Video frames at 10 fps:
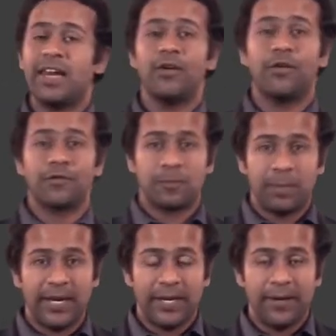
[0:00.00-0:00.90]
value of
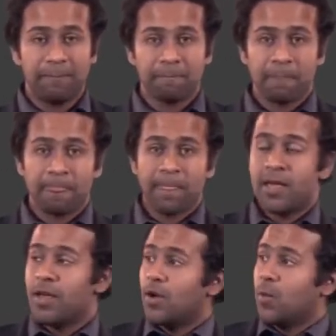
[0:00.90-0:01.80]
speed
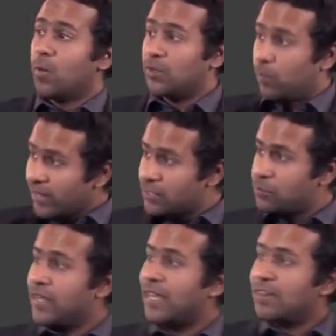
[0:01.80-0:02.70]
with
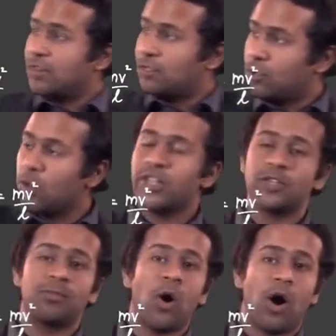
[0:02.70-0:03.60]
which we can throw
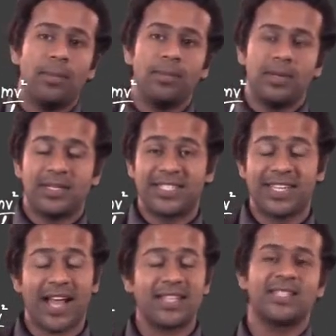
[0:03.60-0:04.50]
this bob
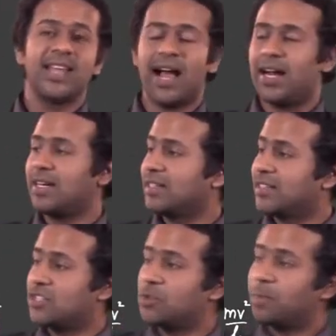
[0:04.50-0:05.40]
such that
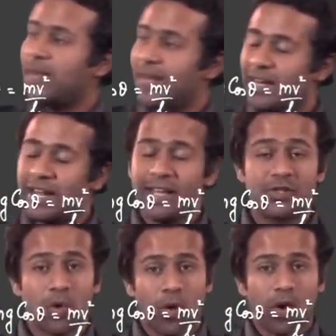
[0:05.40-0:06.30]
the speed
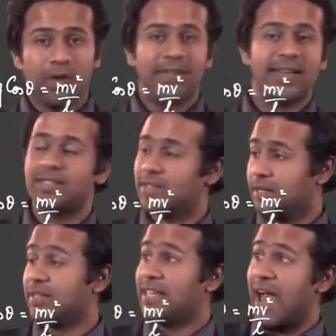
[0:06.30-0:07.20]
is always,
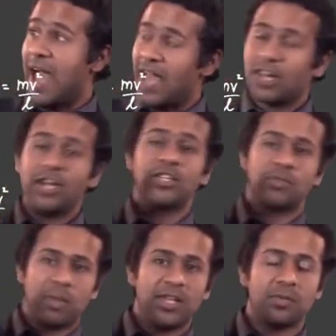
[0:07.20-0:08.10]
the angular
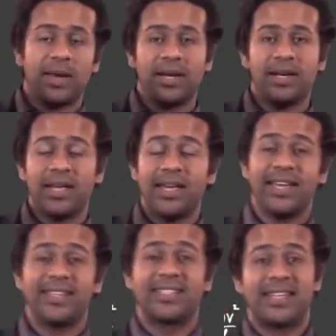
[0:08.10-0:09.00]
displacement
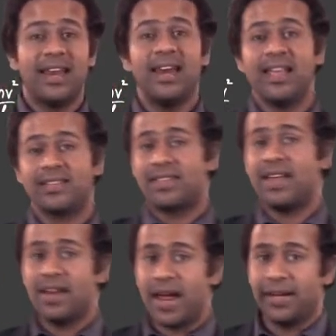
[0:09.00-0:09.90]
is still less
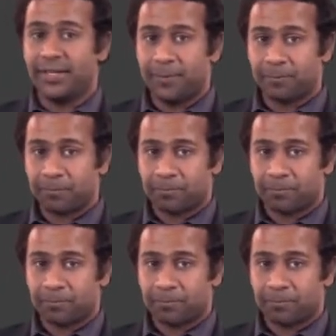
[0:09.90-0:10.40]
than 90.